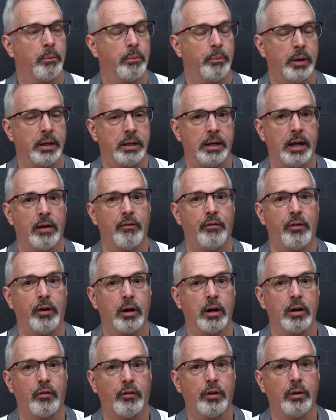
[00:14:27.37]
But yet
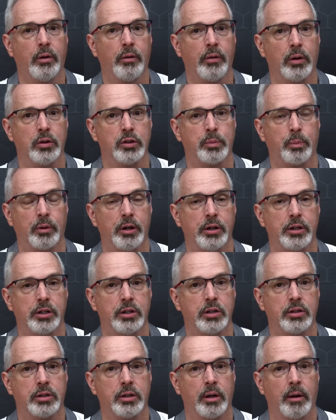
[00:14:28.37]
very few of those
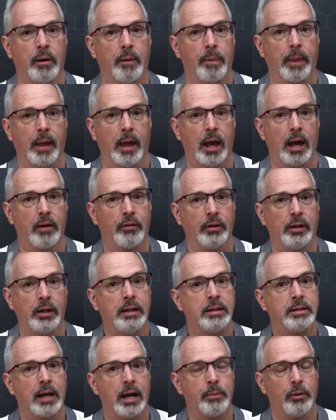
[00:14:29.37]
bridges have
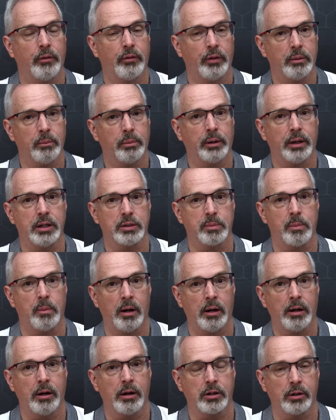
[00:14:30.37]
any type of in-place
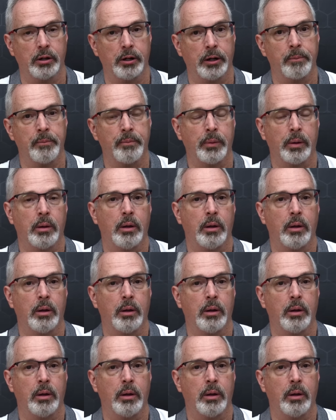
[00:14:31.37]
monitoring.